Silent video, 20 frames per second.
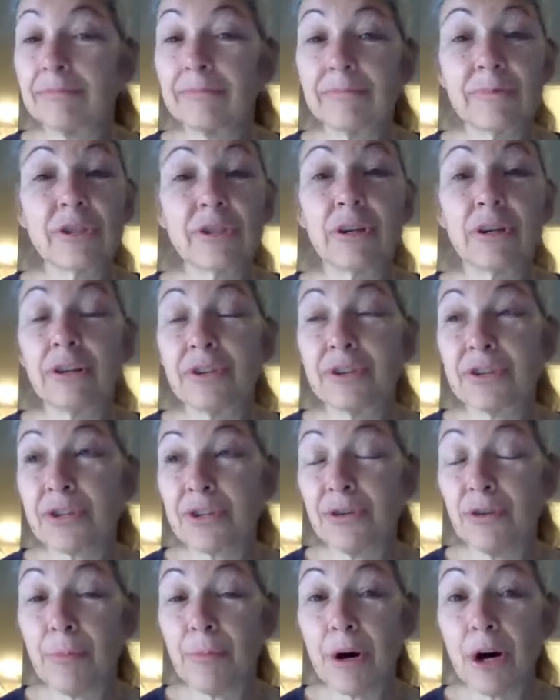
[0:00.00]
started to
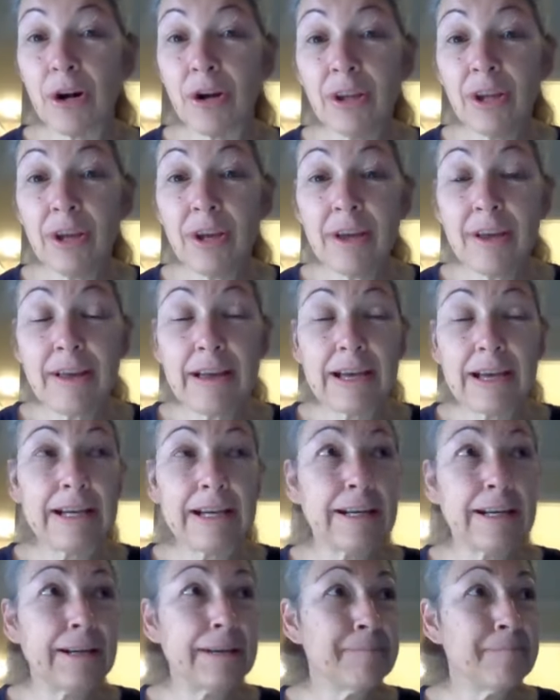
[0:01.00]
snowball.
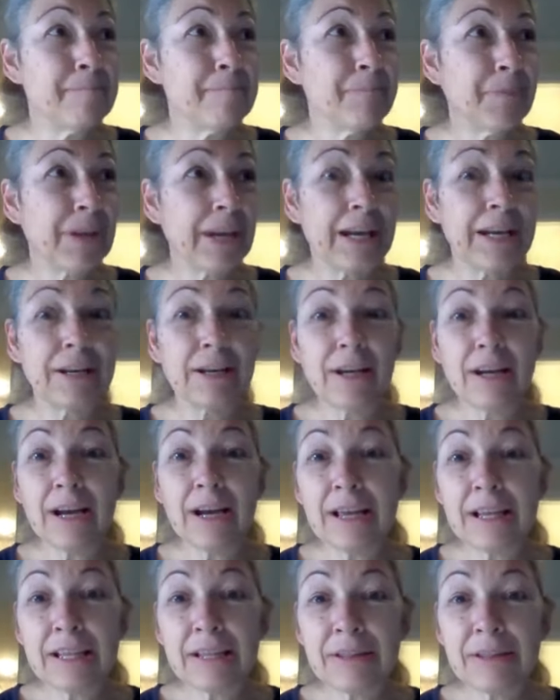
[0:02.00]
And
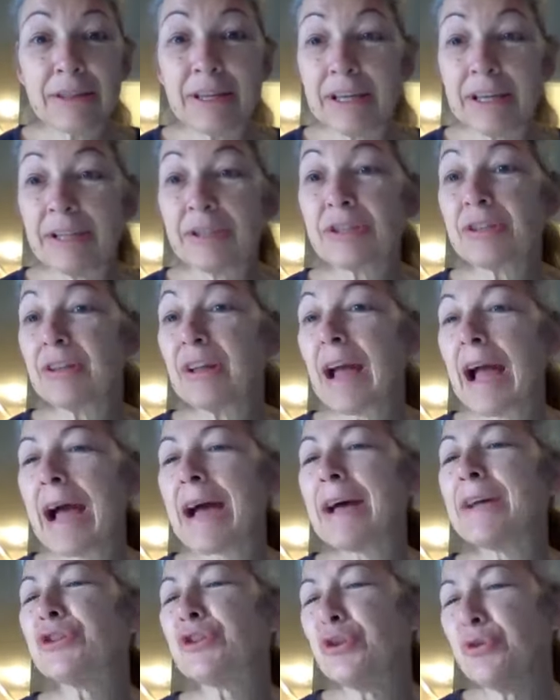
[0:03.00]
it's
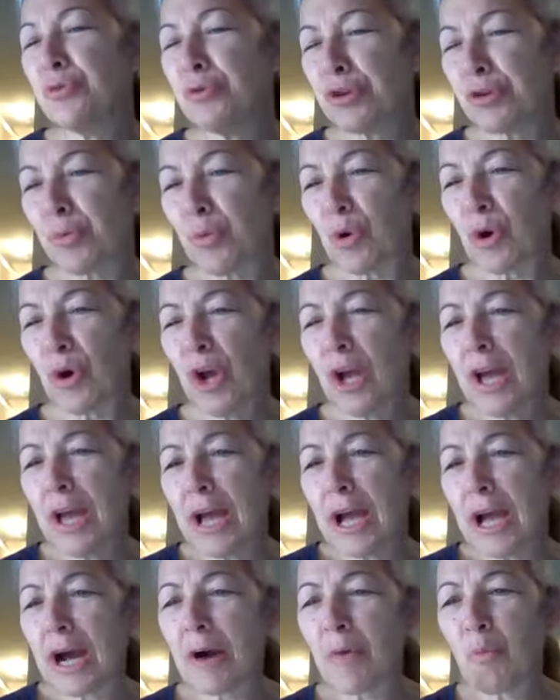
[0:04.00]
as usual
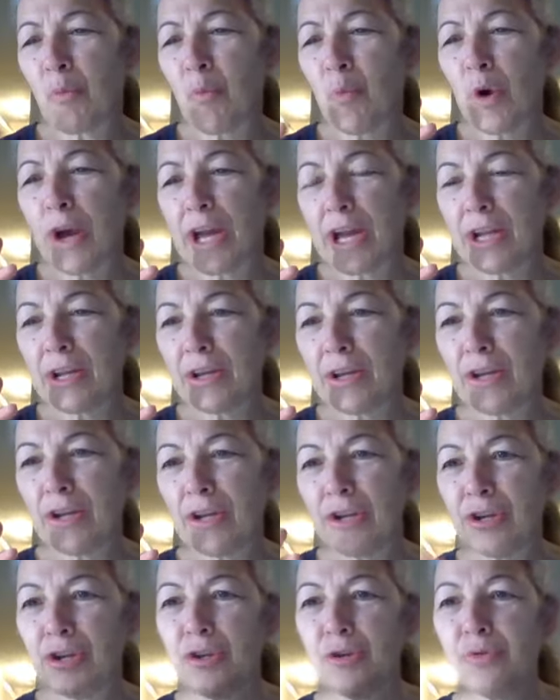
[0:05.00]
when
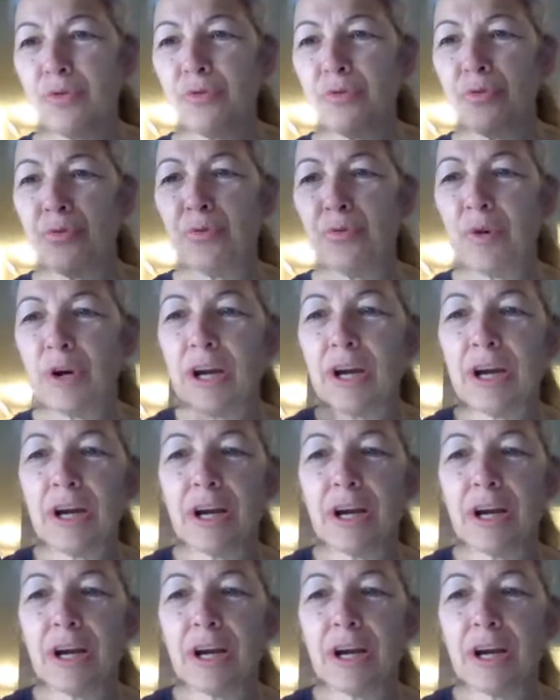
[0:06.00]
you